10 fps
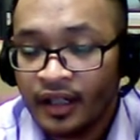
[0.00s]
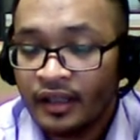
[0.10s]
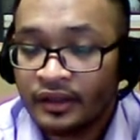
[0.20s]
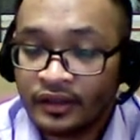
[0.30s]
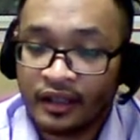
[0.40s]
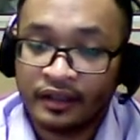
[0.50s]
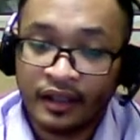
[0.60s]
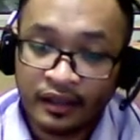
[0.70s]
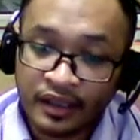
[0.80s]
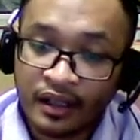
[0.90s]
so the
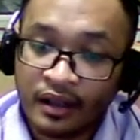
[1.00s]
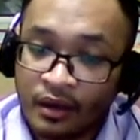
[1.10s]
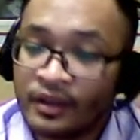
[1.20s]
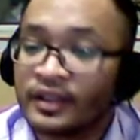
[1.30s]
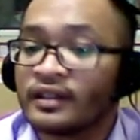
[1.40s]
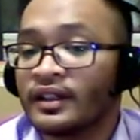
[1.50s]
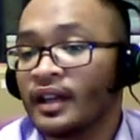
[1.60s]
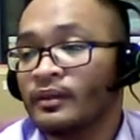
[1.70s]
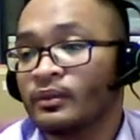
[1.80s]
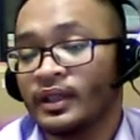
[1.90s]
data on the
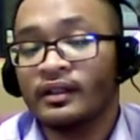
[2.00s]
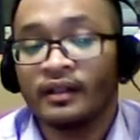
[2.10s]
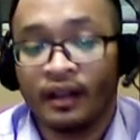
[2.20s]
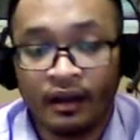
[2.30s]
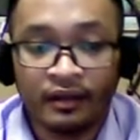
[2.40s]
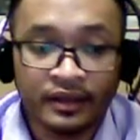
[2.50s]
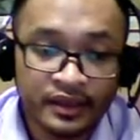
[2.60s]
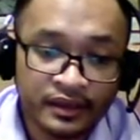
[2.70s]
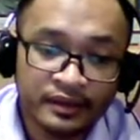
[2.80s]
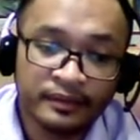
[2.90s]
RAM will
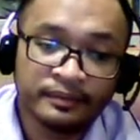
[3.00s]
lost.